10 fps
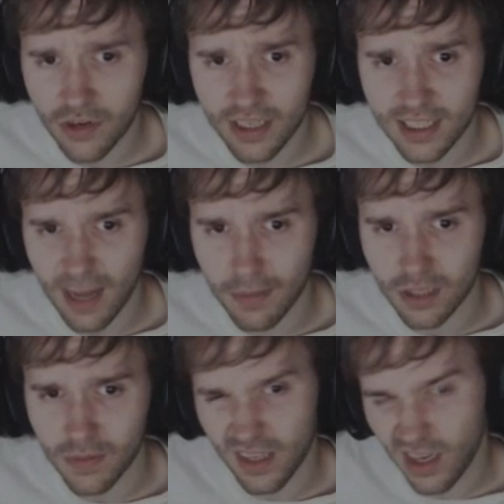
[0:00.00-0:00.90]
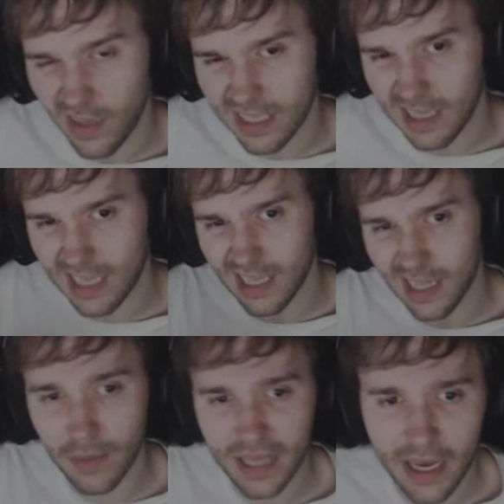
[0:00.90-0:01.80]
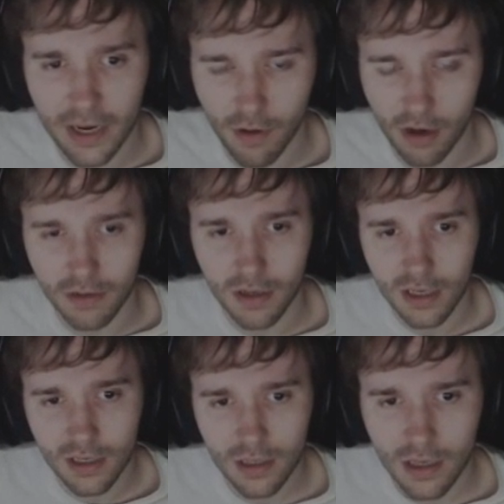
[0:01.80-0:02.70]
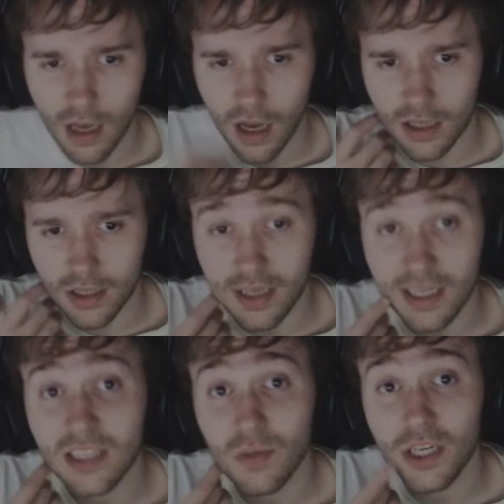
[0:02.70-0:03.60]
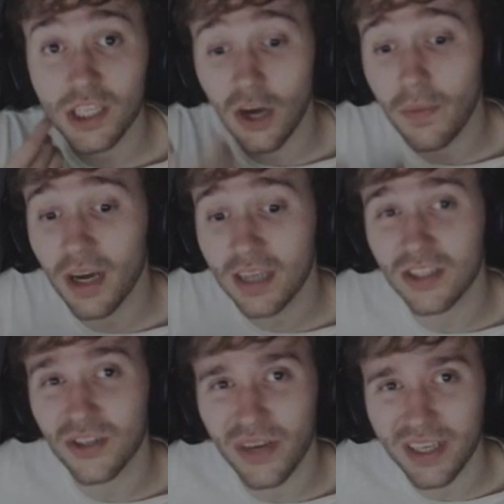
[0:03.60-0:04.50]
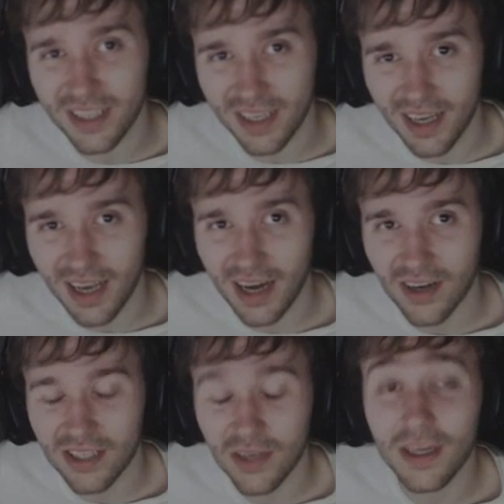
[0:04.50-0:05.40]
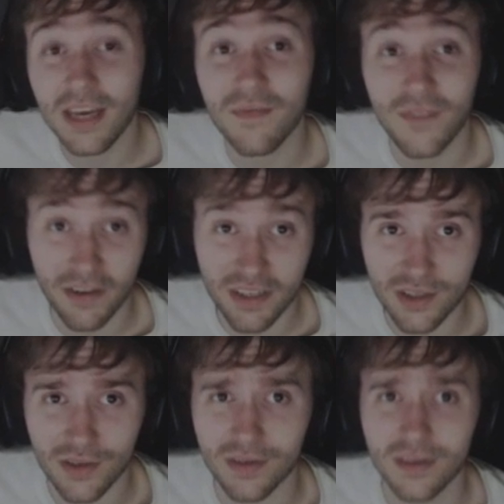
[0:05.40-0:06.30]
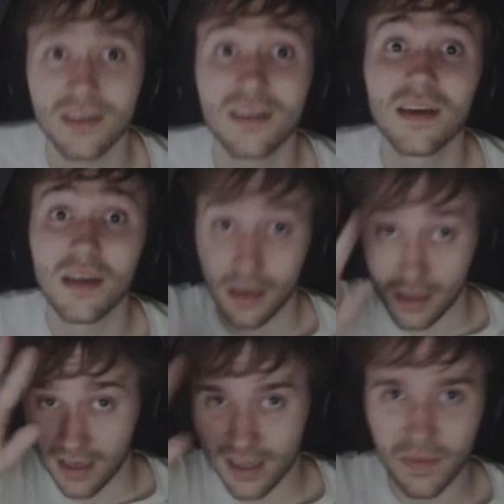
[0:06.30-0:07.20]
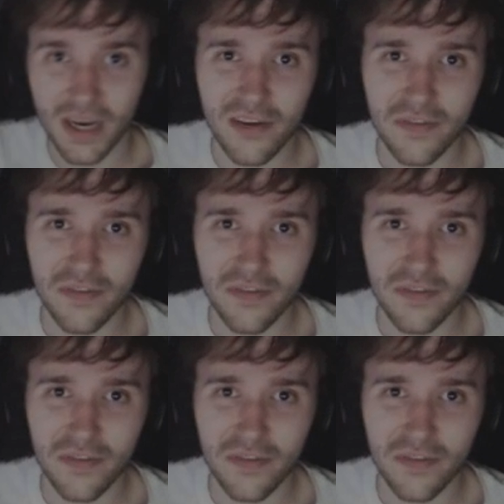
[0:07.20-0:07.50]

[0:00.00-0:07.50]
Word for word: and try and stab us, but you know, that's that's a little bit later on. Uh, so guys, thanks for watching, I hope you guys enjoyed, and I'll see you all again very soon. Goodbye